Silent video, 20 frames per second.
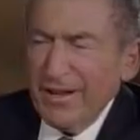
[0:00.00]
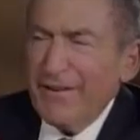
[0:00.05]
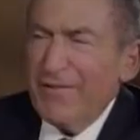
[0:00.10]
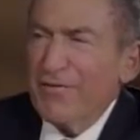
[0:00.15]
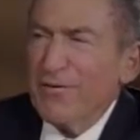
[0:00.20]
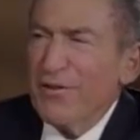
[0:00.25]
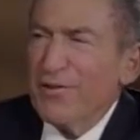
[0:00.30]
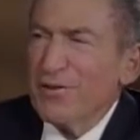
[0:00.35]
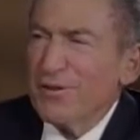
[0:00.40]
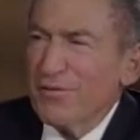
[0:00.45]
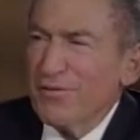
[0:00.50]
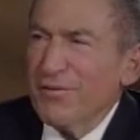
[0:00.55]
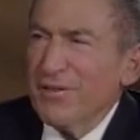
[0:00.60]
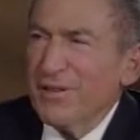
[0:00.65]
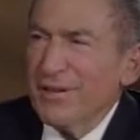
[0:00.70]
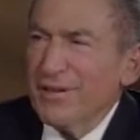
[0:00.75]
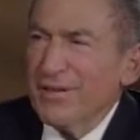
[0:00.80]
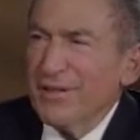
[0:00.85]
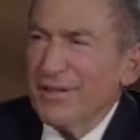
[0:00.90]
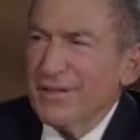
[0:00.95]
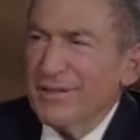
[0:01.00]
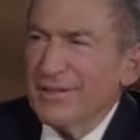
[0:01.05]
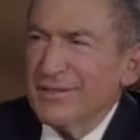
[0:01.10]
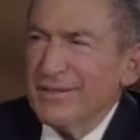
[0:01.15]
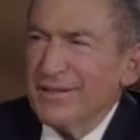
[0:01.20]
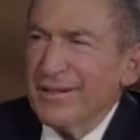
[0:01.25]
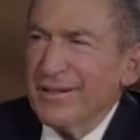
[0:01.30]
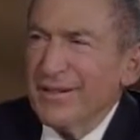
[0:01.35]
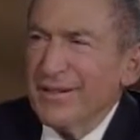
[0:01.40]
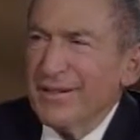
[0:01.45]
of folks feel
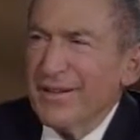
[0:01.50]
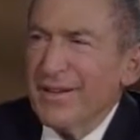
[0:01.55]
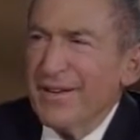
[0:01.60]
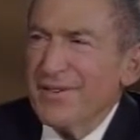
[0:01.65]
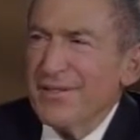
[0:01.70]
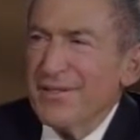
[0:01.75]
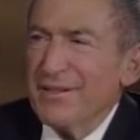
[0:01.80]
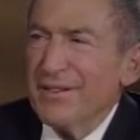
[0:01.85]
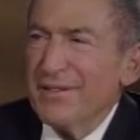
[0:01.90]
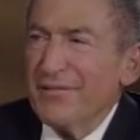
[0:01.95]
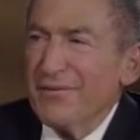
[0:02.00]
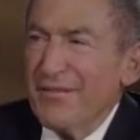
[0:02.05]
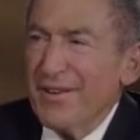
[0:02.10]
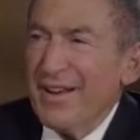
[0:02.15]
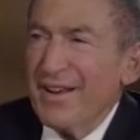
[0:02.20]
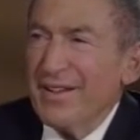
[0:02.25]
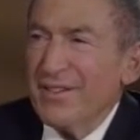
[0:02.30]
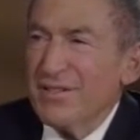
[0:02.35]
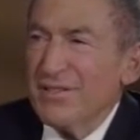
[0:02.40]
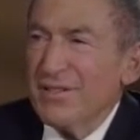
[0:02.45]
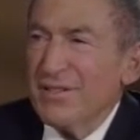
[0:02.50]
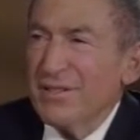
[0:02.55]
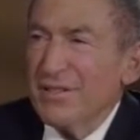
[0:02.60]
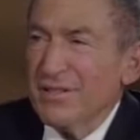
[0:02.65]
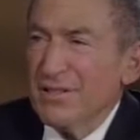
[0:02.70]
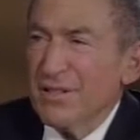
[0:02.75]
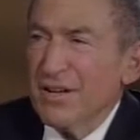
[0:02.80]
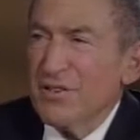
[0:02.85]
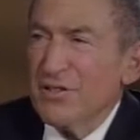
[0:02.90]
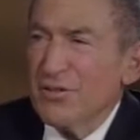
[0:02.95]
that as an advanced
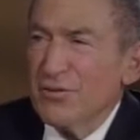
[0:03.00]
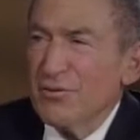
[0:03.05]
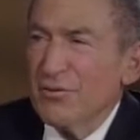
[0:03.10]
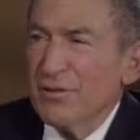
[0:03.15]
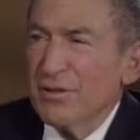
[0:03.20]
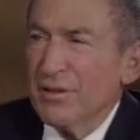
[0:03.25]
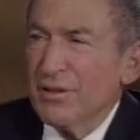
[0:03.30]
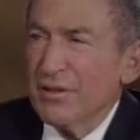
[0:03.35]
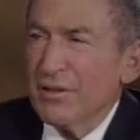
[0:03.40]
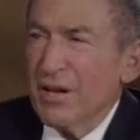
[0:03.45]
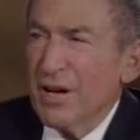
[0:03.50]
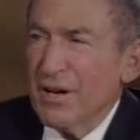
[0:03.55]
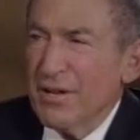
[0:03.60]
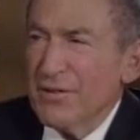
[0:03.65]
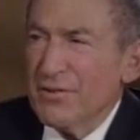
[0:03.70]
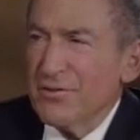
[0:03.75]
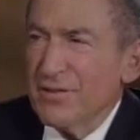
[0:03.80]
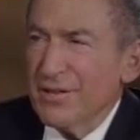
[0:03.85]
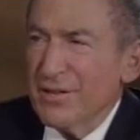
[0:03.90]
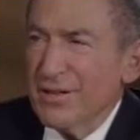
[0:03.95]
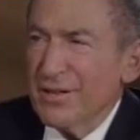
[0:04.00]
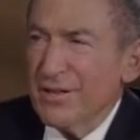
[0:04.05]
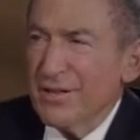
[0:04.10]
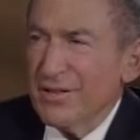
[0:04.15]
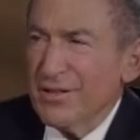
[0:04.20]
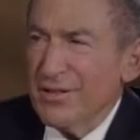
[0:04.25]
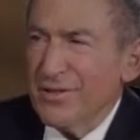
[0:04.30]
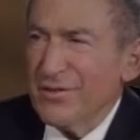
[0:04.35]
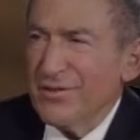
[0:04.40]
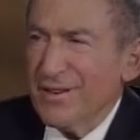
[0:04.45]
industrial country that
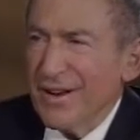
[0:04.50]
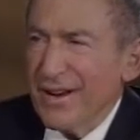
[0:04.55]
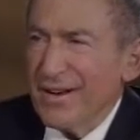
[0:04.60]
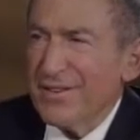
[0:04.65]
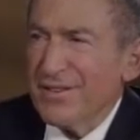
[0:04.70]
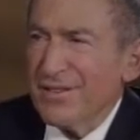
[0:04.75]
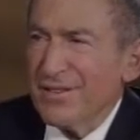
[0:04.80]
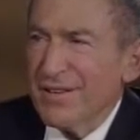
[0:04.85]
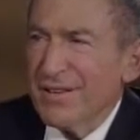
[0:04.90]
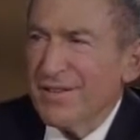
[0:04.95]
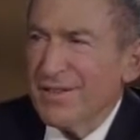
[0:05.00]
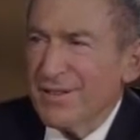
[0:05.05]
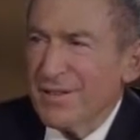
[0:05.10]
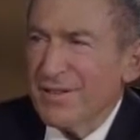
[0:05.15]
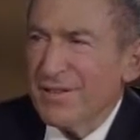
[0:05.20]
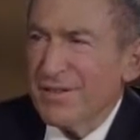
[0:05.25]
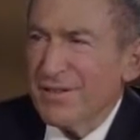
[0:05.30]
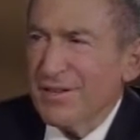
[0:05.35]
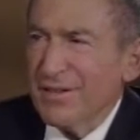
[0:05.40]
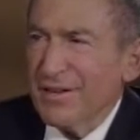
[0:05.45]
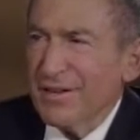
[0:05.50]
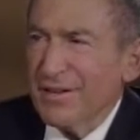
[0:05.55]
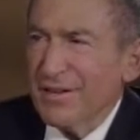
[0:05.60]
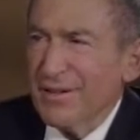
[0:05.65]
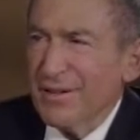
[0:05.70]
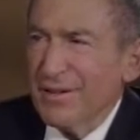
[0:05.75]
the United States is, that